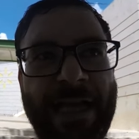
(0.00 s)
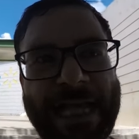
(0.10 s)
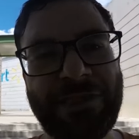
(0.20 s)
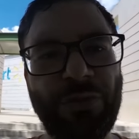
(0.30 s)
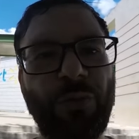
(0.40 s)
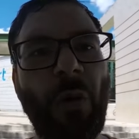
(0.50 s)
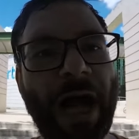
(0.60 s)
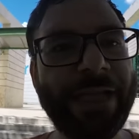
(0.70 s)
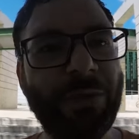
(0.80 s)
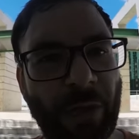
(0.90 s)
as to
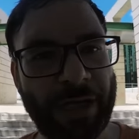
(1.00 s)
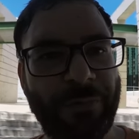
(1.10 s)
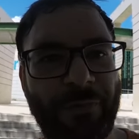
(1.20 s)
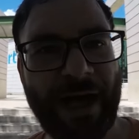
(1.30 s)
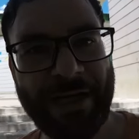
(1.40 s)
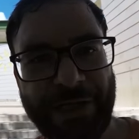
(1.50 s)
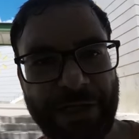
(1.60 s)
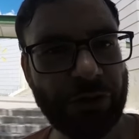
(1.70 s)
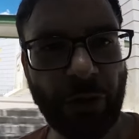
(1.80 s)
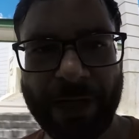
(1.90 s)
why you want to move out here. You
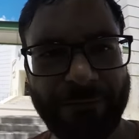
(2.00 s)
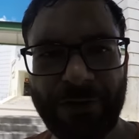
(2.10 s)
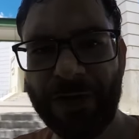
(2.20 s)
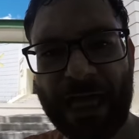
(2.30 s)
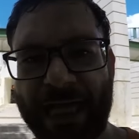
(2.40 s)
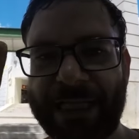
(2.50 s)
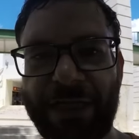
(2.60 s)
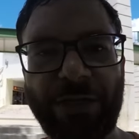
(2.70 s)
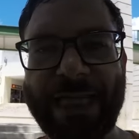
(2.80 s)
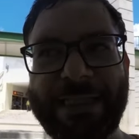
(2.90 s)
know, don't ever like, you
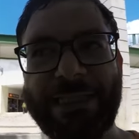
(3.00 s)
know, get